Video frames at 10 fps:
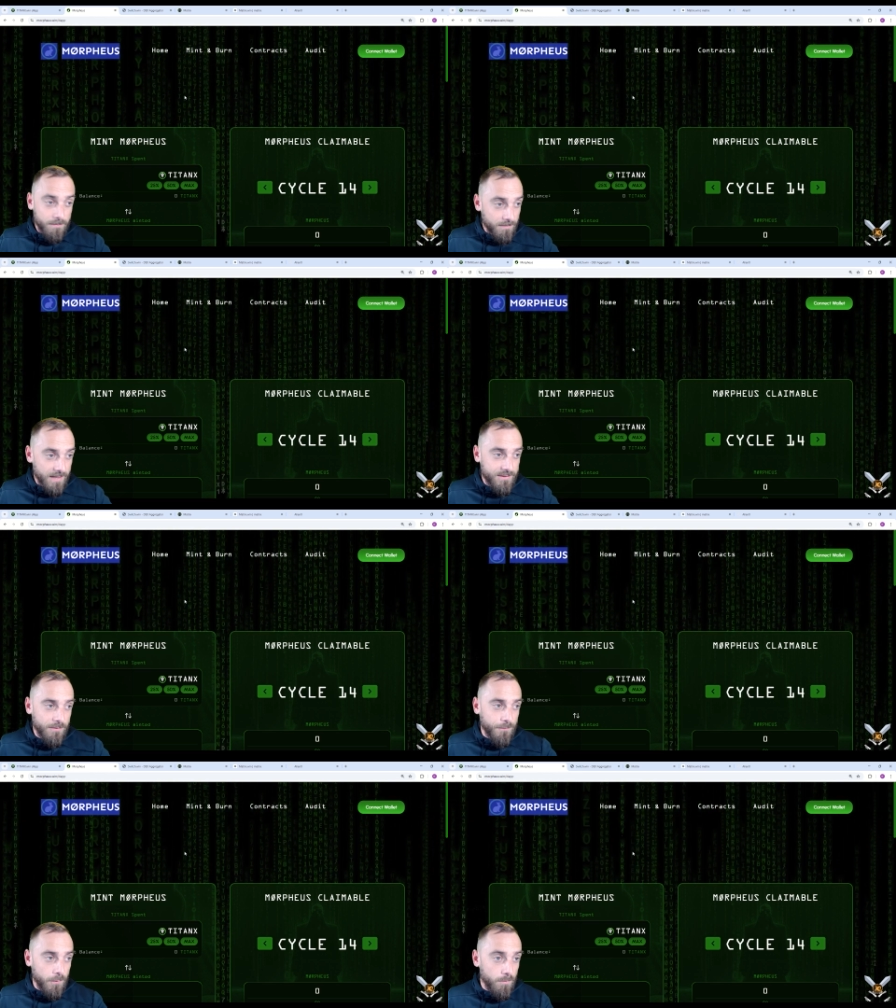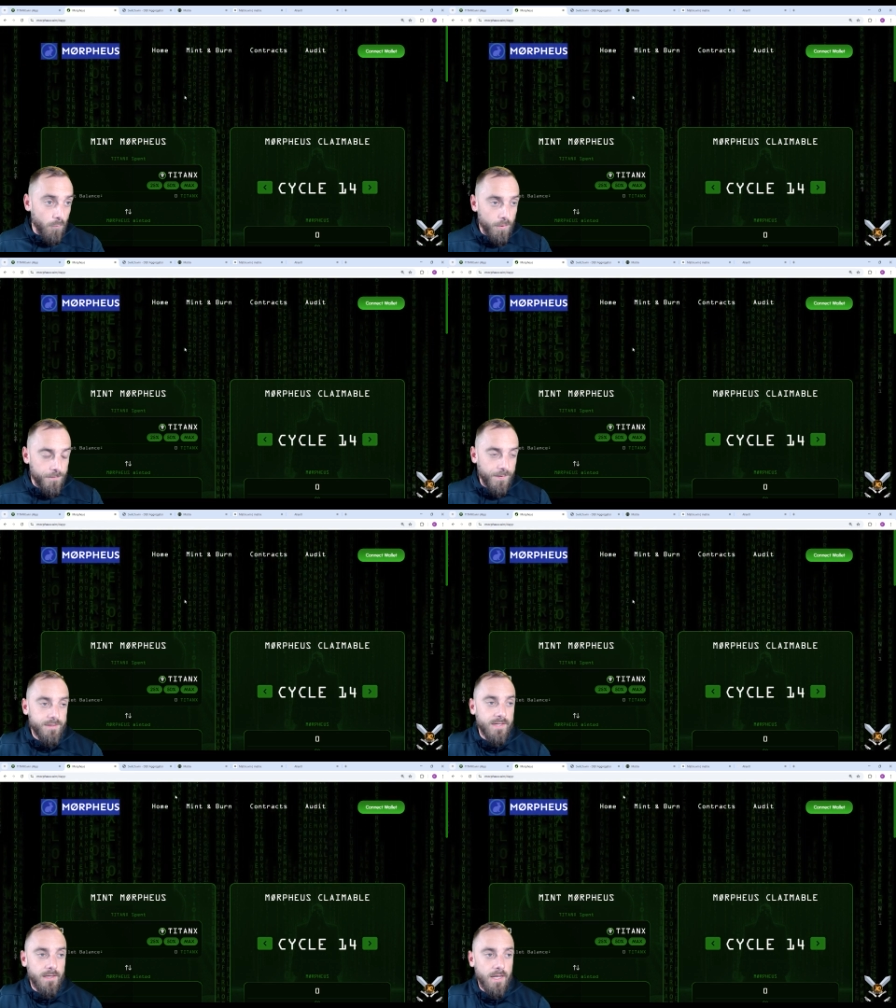that's it for
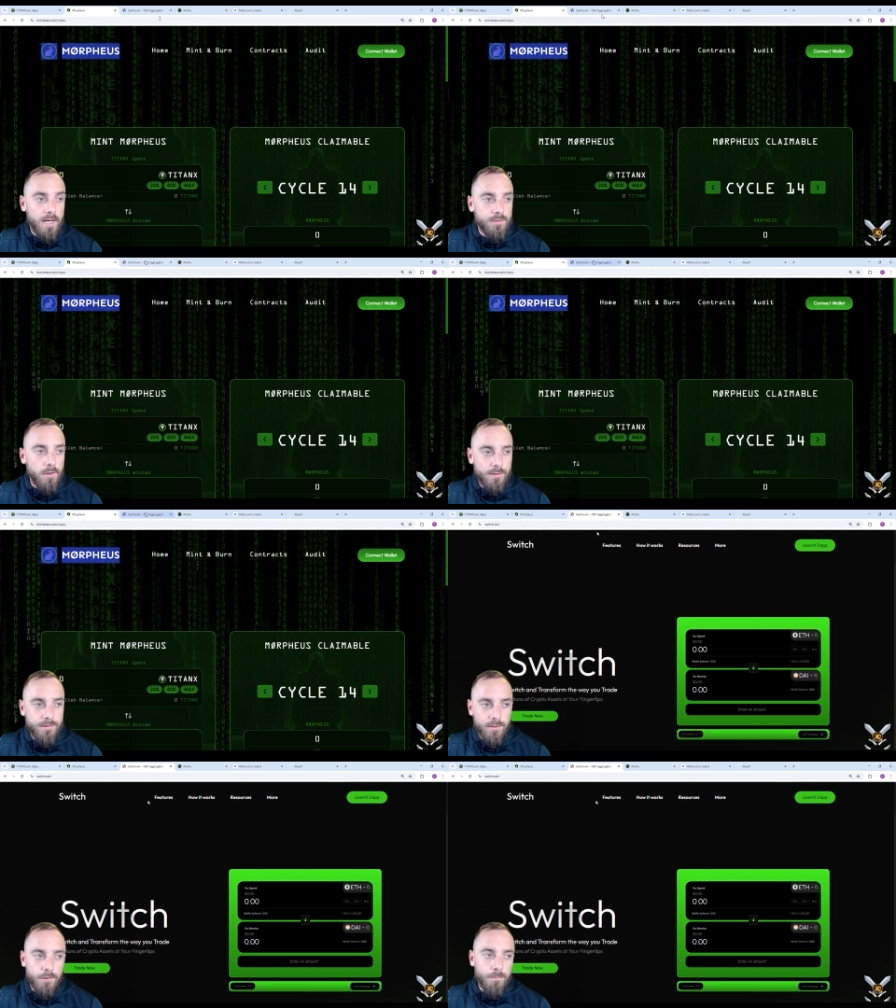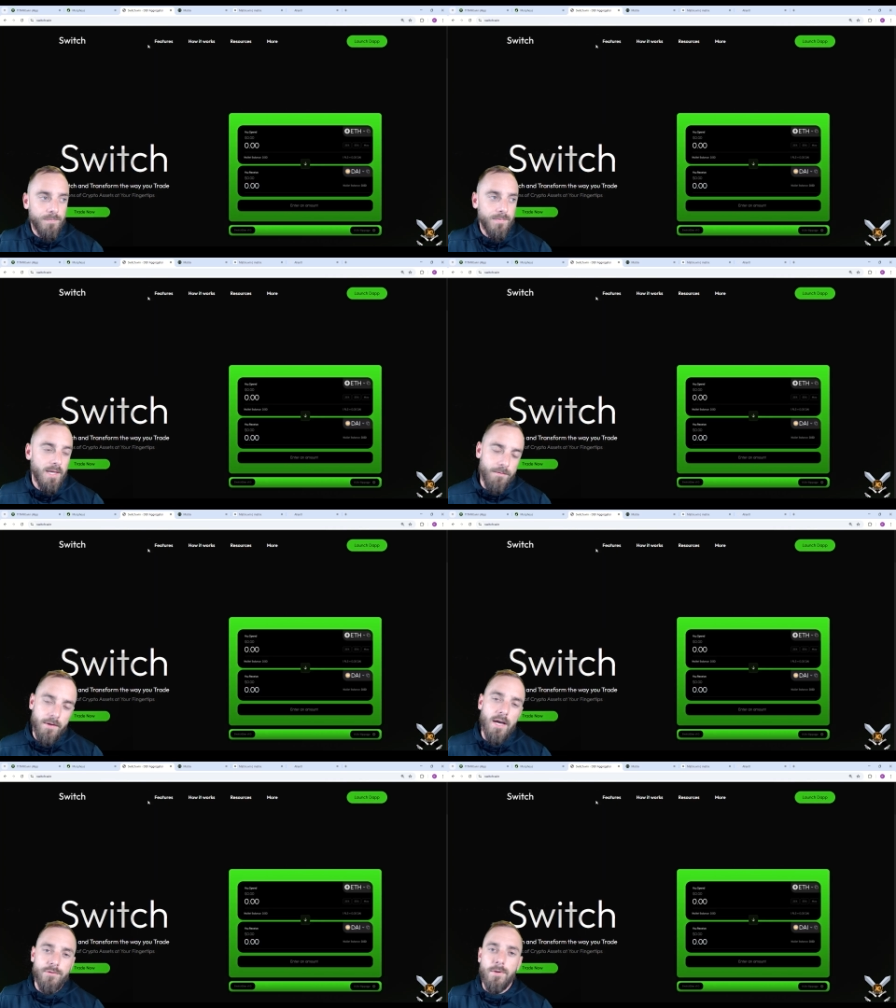Morpheus. And guys, also, if you
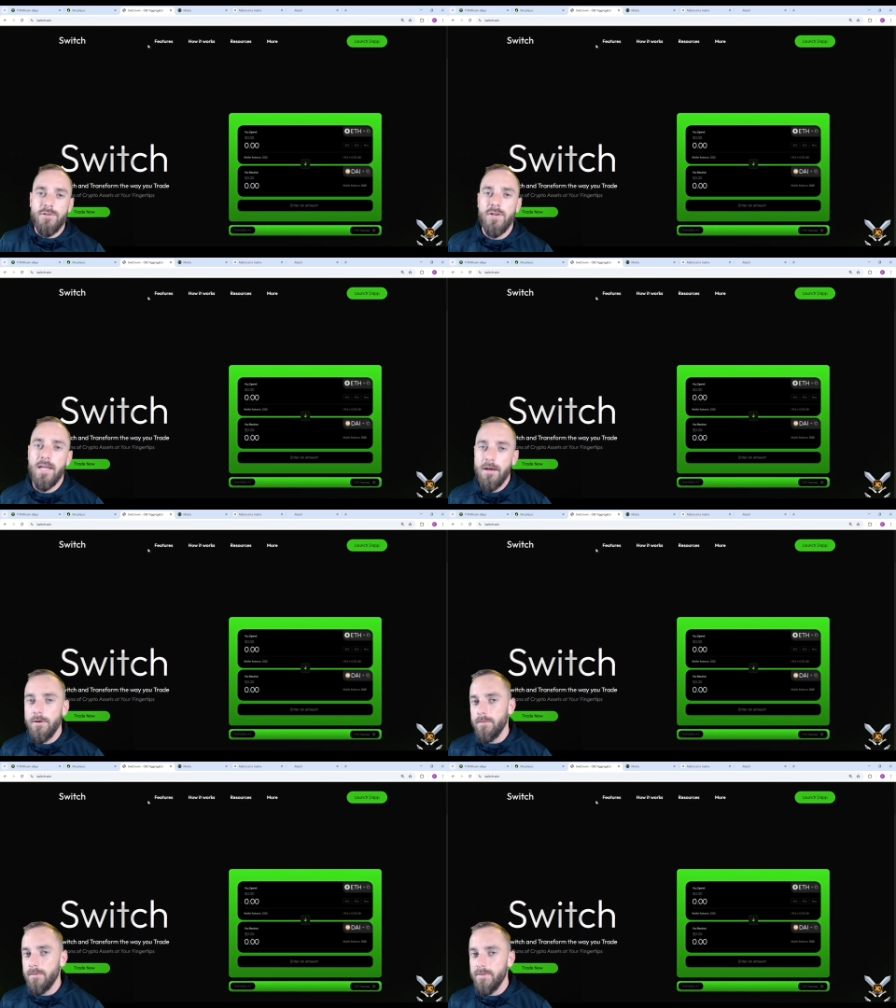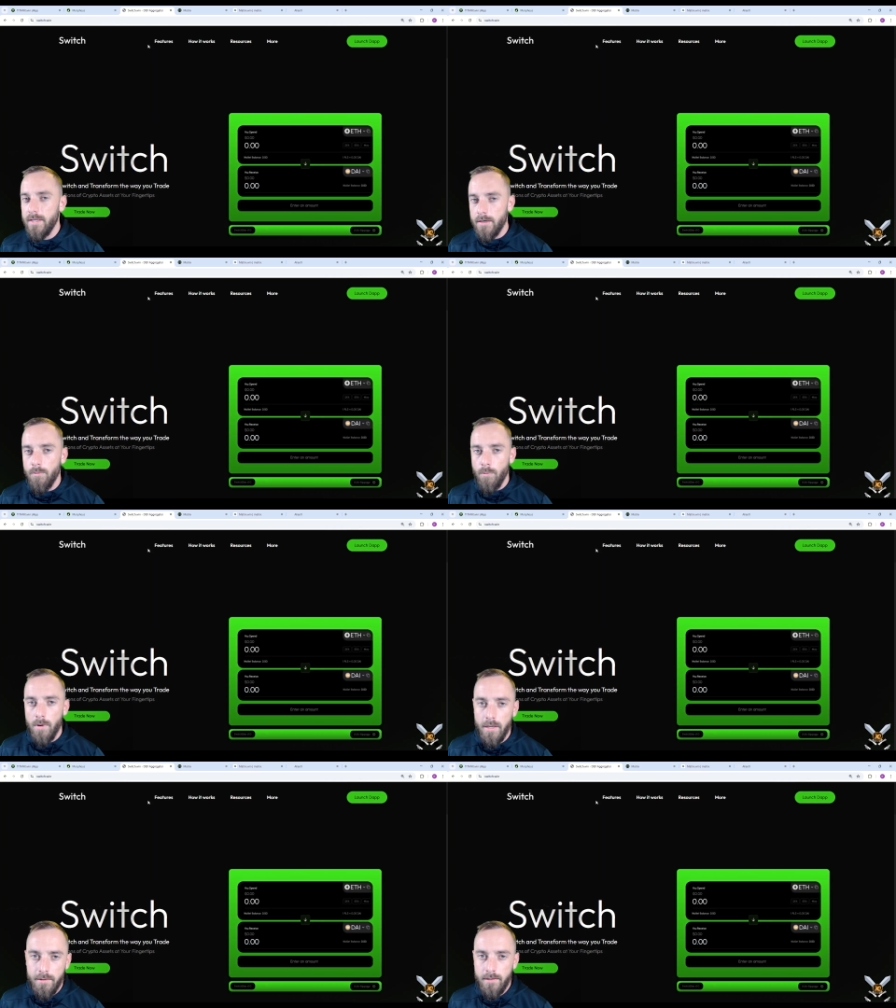guys want to check out the
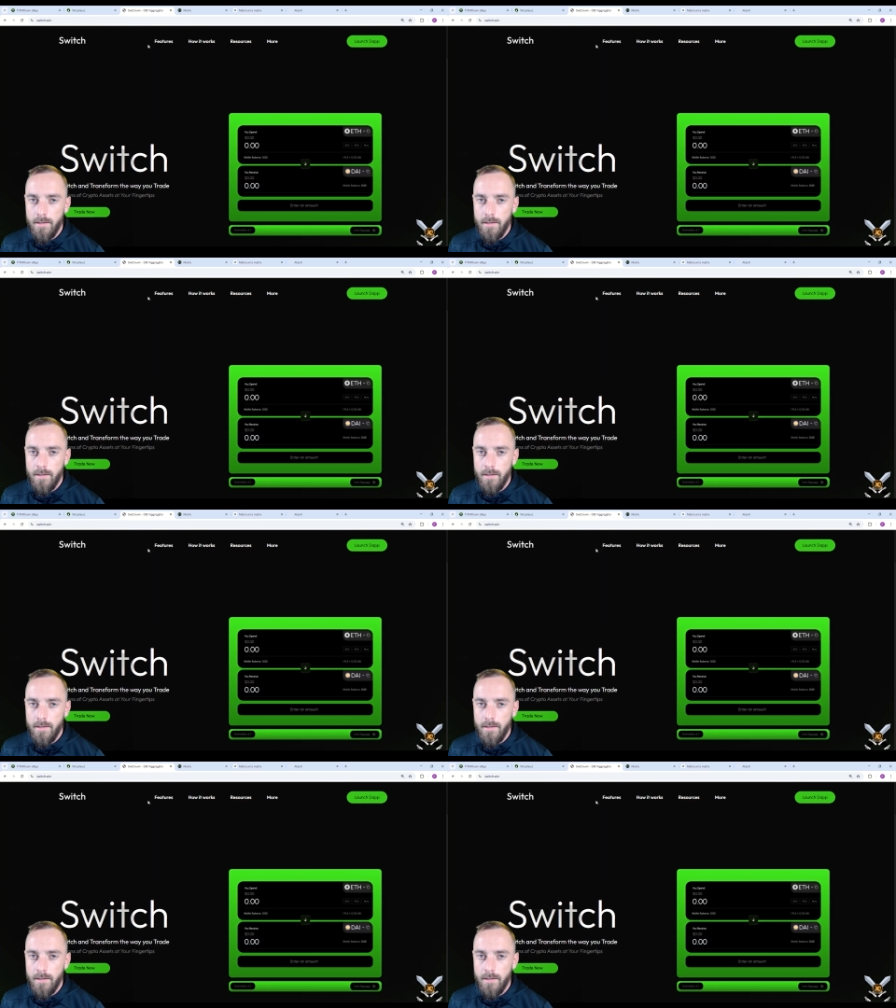#1